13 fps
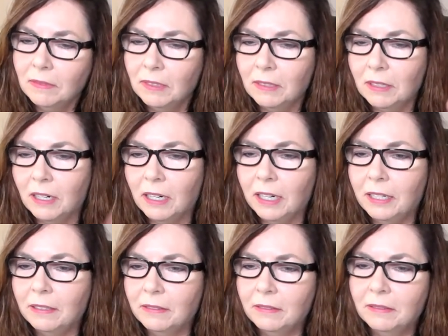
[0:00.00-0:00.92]
All
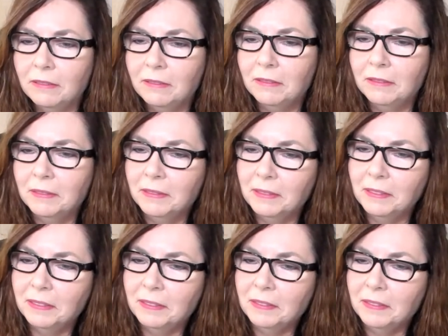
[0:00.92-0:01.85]
right.
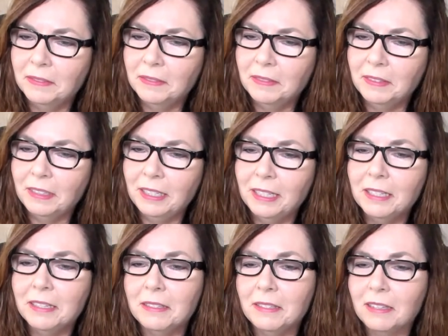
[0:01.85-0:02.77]
It
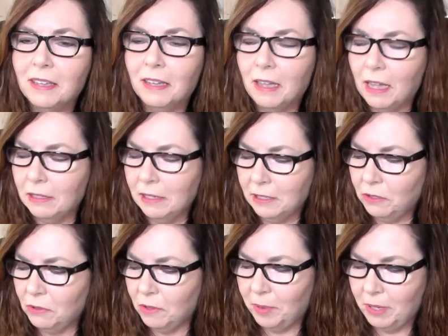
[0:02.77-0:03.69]
is. I, I like
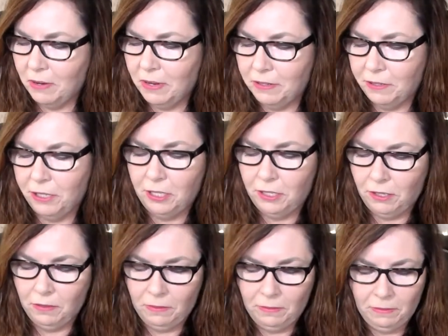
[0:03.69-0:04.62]
Scorpio energy
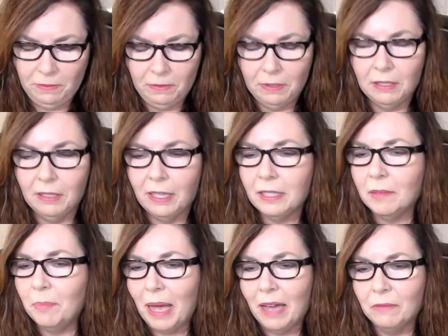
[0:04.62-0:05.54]
too. It gets
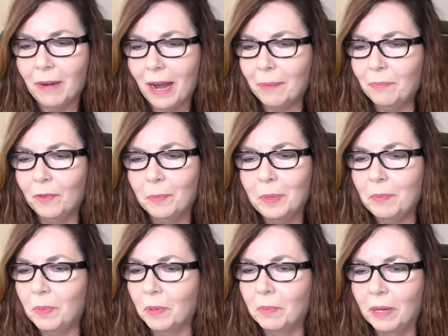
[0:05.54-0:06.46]
a bad rap from
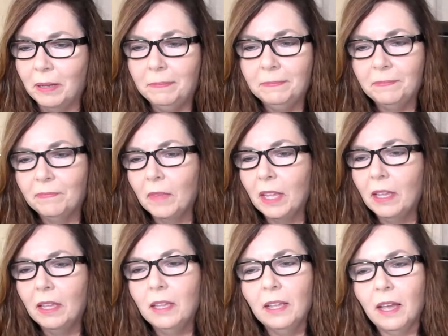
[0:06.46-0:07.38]
people, but
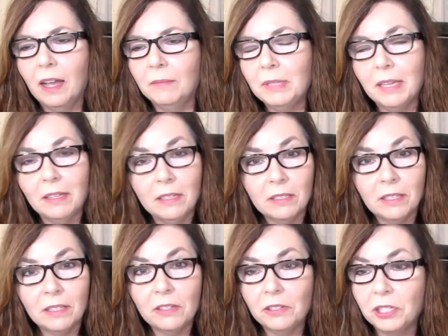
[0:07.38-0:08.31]
I'm telling you, it's
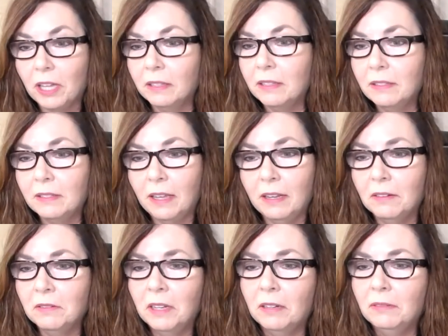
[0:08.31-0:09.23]
because they're jealous. They
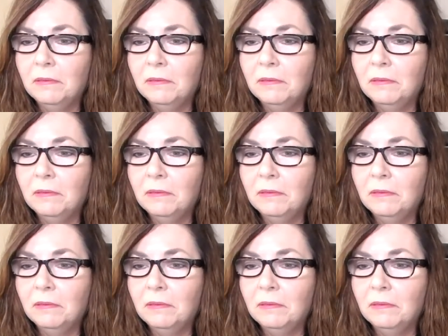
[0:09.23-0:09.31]
don't know.